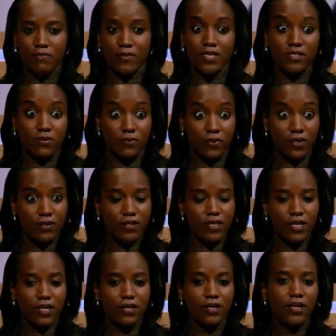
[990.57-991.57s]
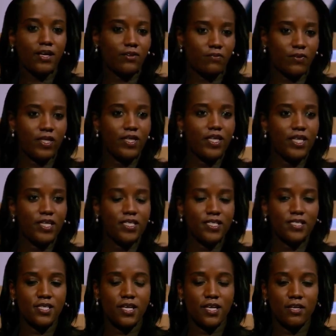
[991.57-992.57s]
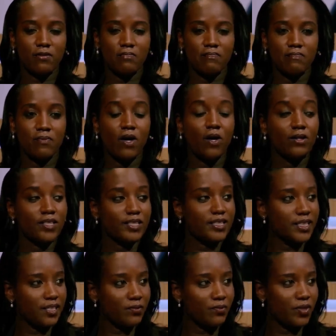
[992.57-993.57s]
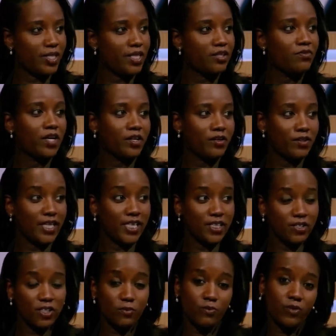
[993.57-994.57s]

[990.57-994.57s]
is a real thing, and we need policy, we need regulations,